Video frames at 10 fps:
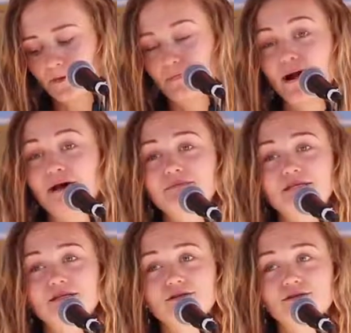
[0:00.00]
but I am
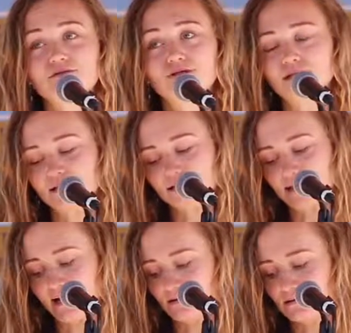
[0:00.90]
still new to this
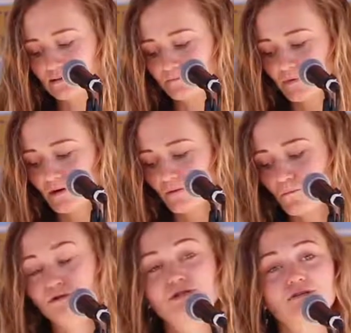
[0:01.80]
land.
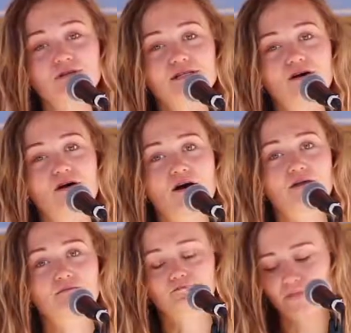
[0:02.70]
Most of us are.